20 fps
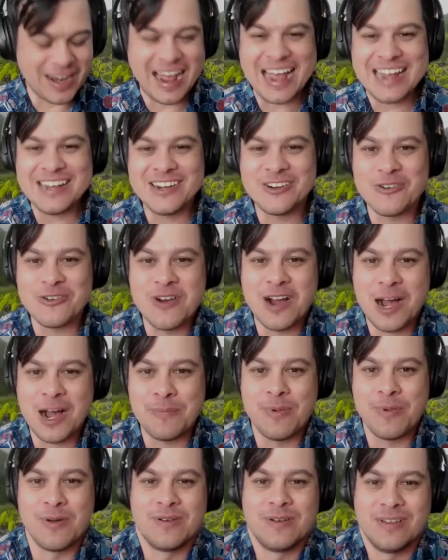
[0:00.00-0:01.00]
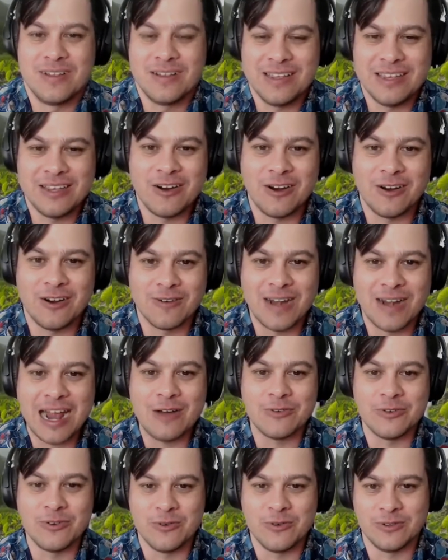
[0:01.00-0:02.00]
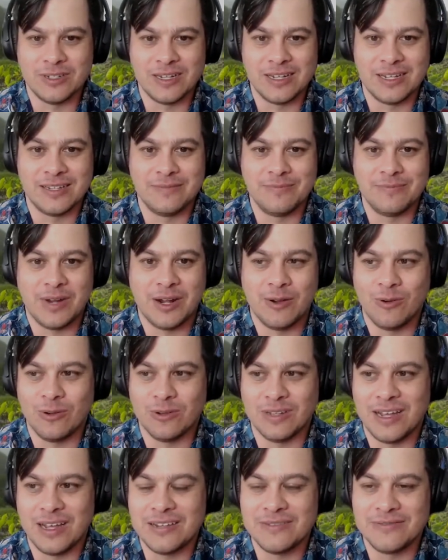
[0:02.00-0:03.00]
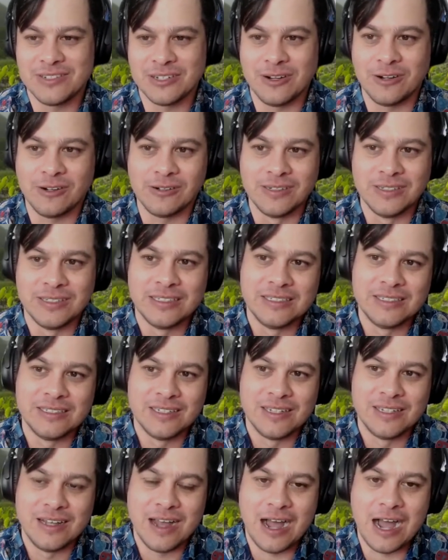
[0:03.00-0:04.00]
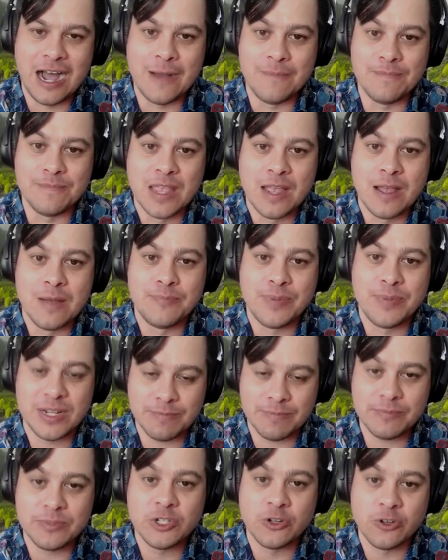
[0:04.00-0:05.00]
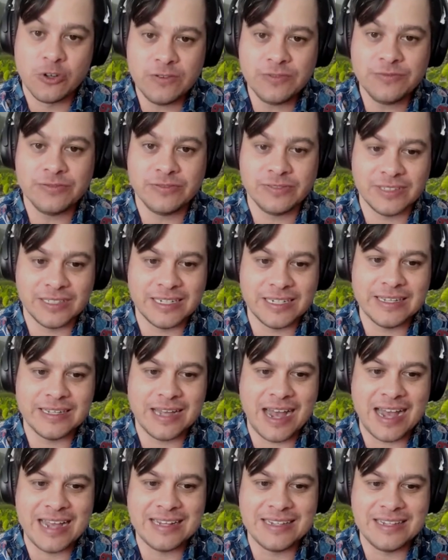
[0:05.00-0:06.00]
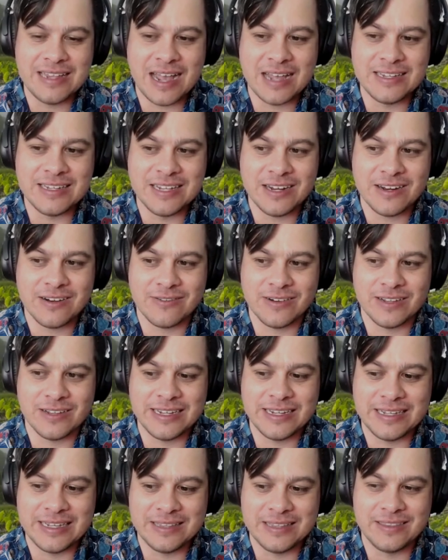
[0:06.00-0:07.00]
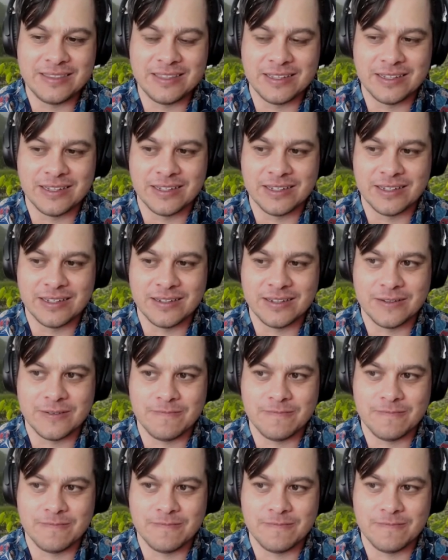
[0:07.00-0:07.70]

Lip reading: grew up, you know, around hula my whole life. So, but truthfully, I didn't really get the